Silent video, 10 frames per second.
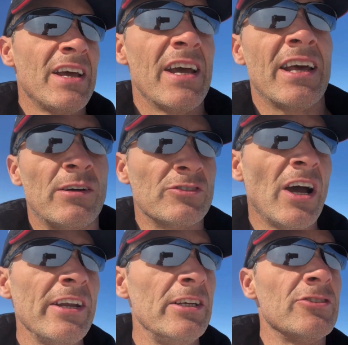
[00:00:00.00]
And I was
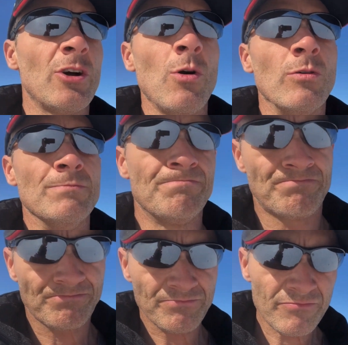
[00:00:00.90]
9 years old.
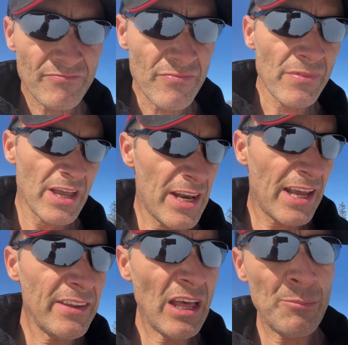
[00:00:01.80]
And I had that